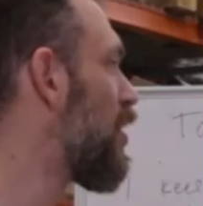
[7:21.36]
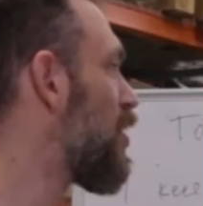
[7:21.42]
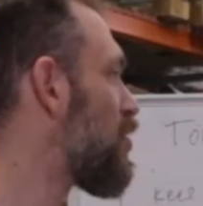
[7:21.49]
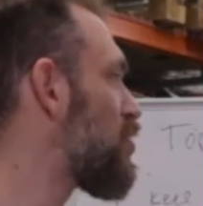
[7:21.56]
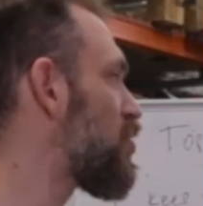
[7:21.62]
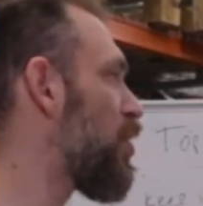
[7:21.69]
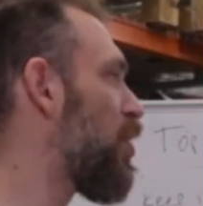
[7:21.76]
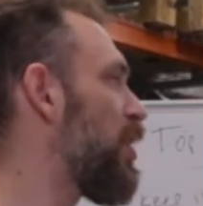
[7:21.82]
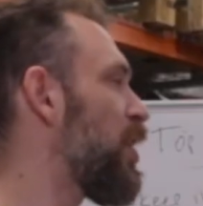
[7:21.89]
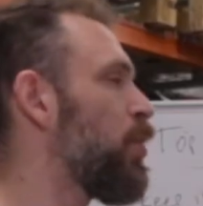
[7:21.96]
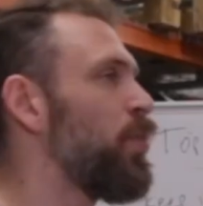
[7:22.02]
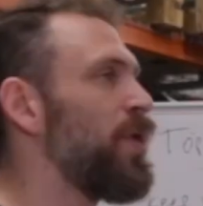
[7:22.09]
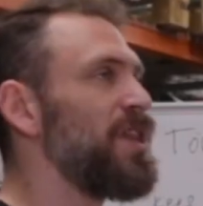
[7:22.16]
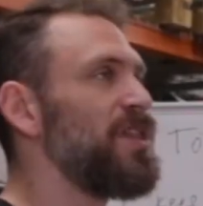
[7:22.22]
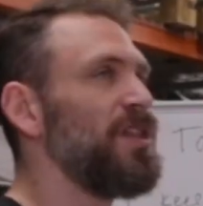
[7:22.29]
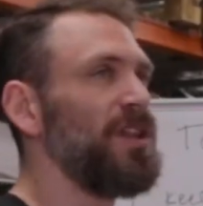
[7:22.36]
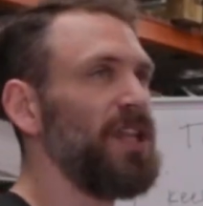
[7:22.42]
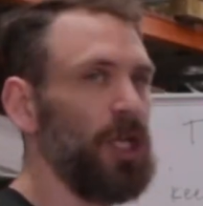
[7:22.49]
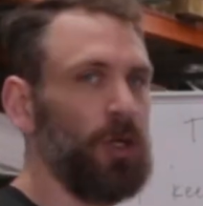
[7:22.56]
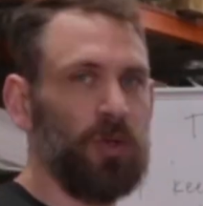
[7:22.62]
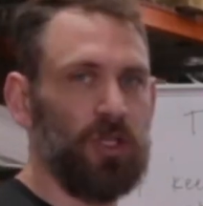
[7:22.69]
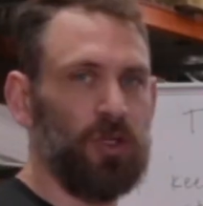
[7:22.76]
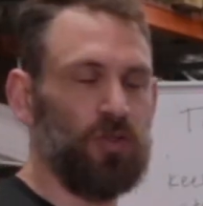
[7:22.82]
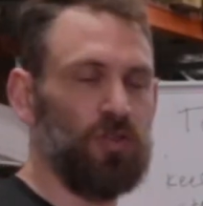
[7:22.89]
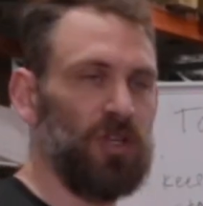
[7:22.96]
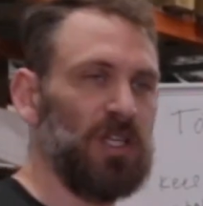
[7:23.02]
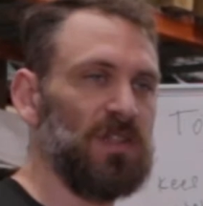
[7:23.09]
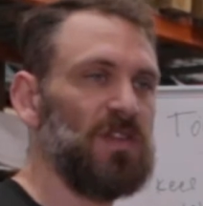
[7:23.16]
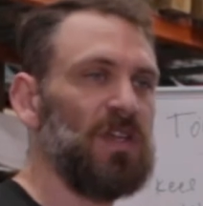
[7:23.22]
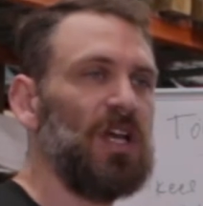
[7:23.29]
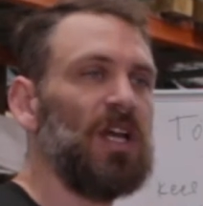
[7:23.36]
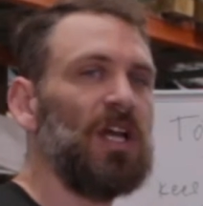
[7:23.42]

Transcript: starting with liquid nutrients.